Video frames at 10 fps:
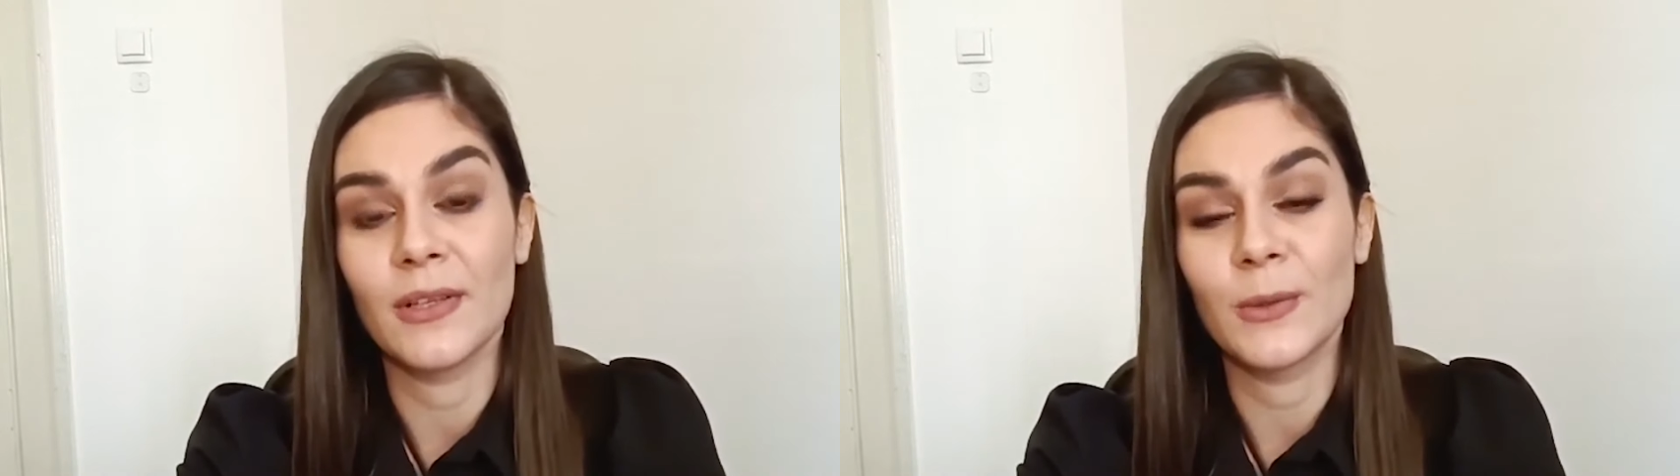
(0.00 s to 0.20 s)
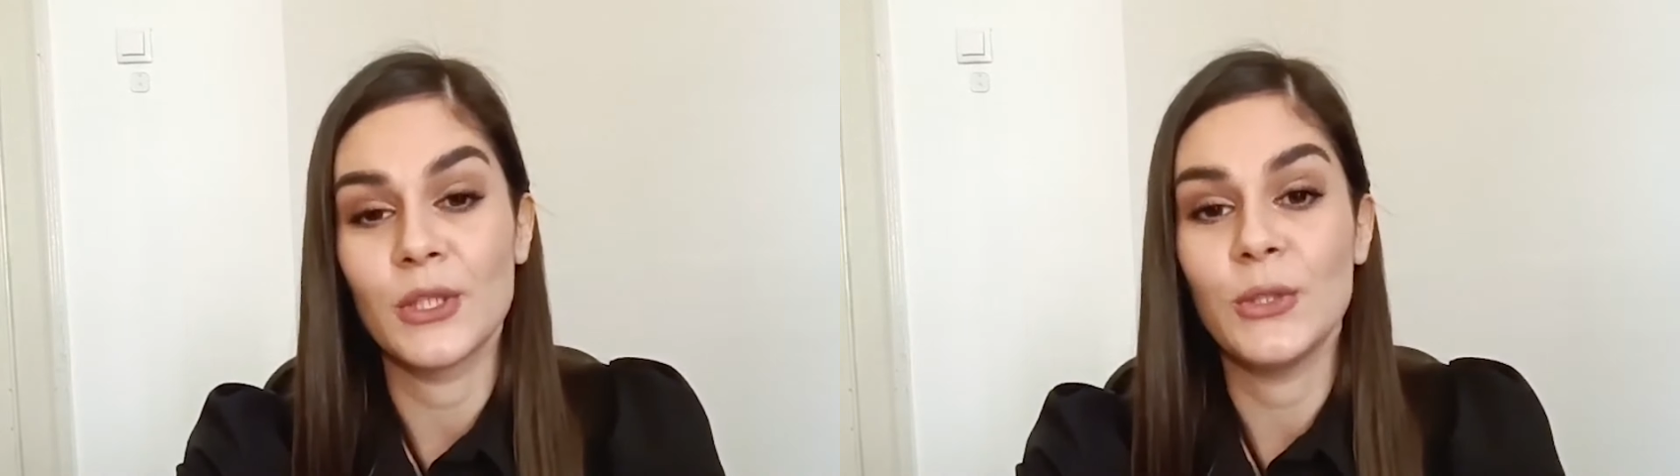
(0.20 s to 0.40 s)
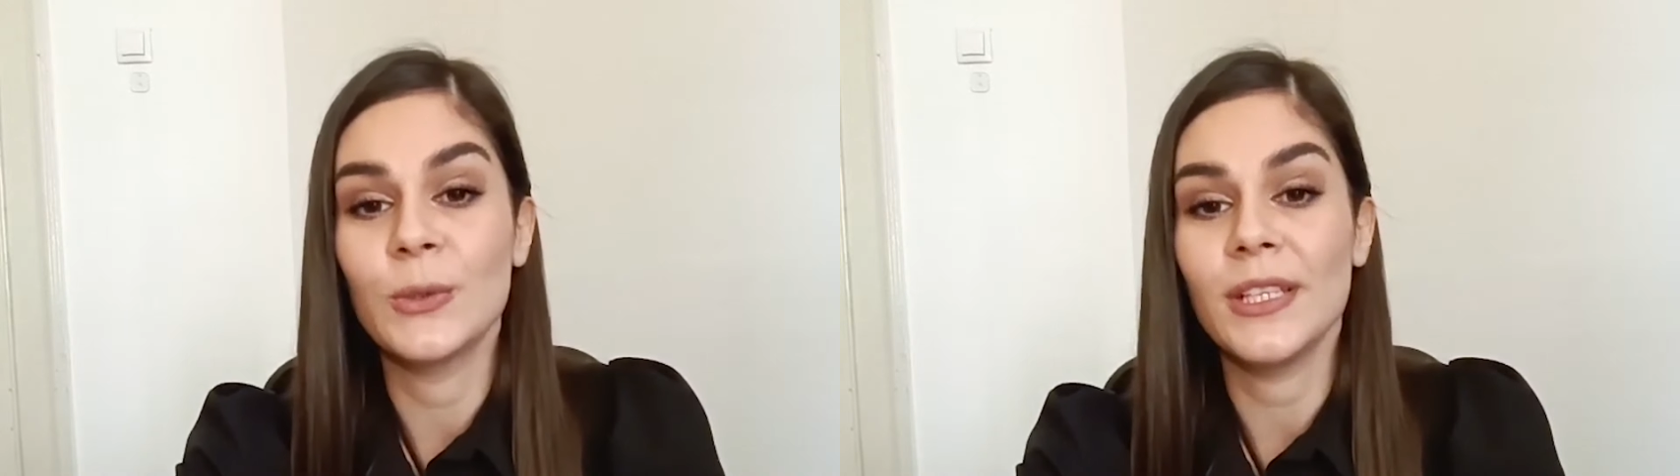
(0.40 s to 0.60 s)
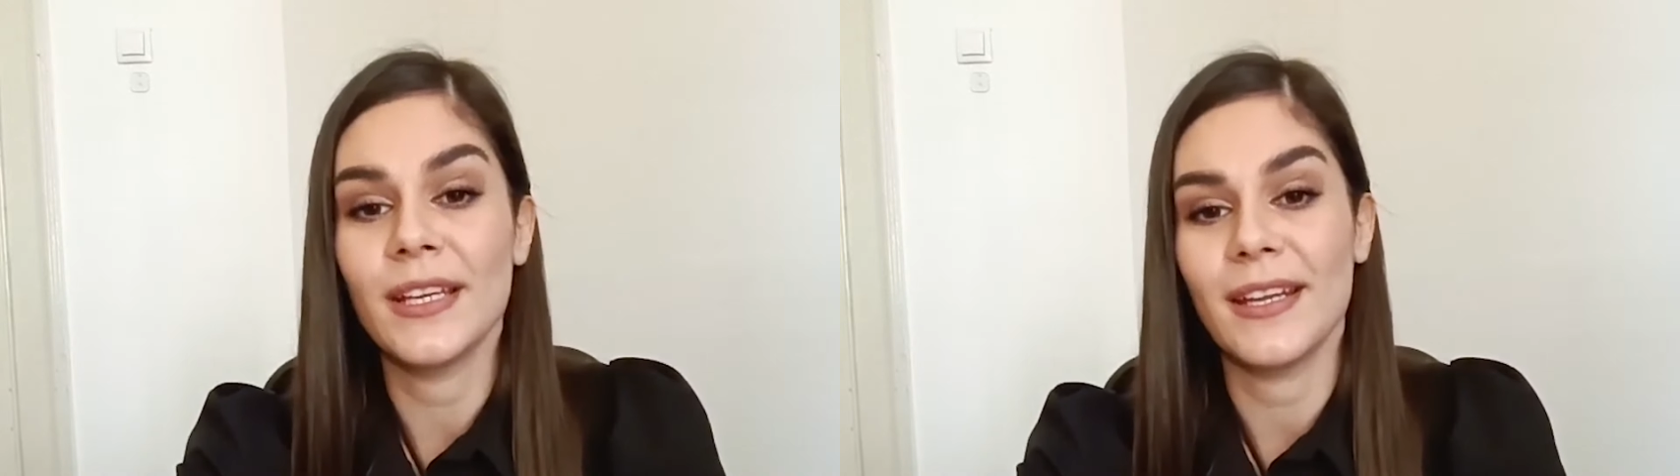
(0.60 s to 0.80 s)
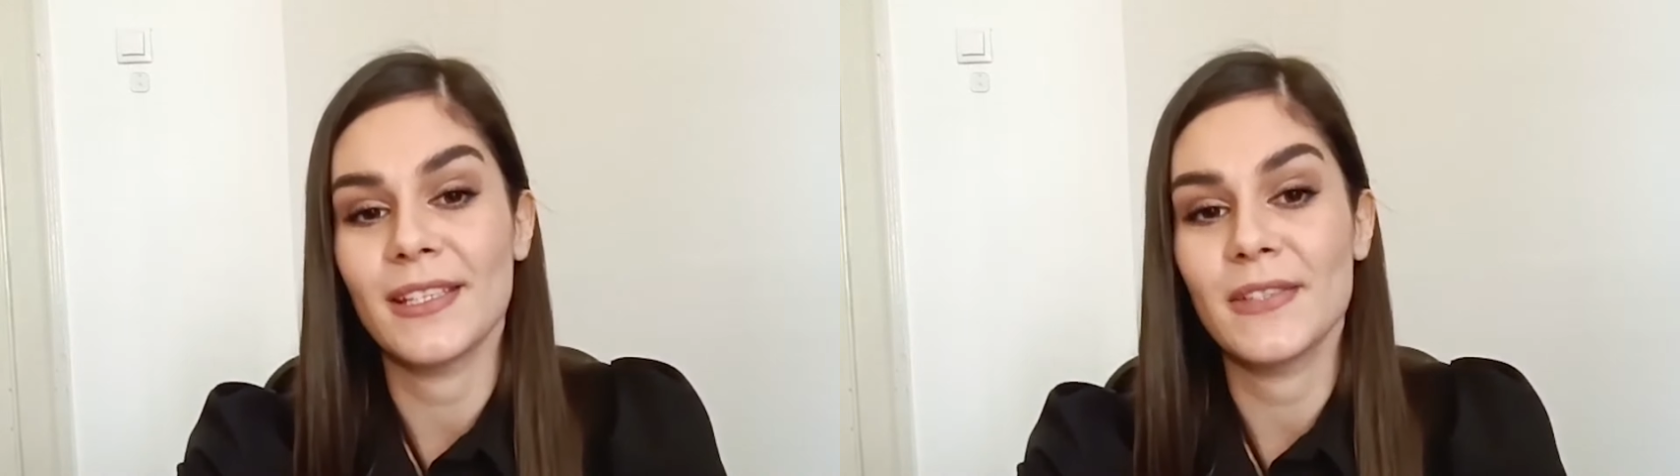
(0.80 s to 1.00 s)
our newly
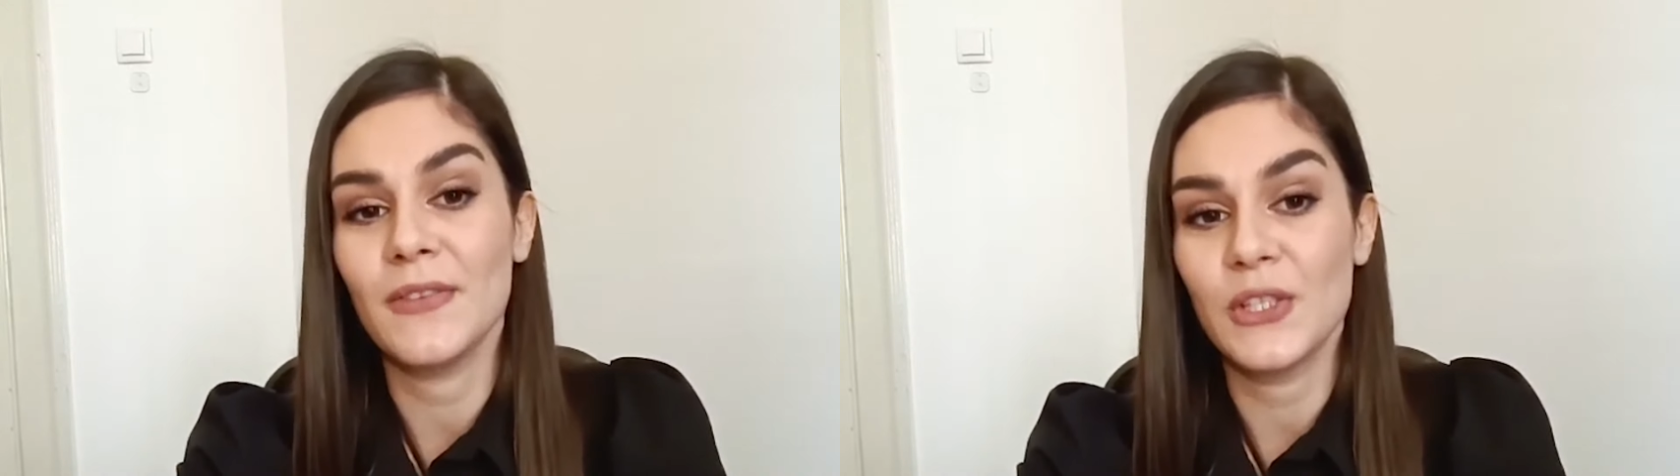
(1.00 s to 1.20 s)
enhanced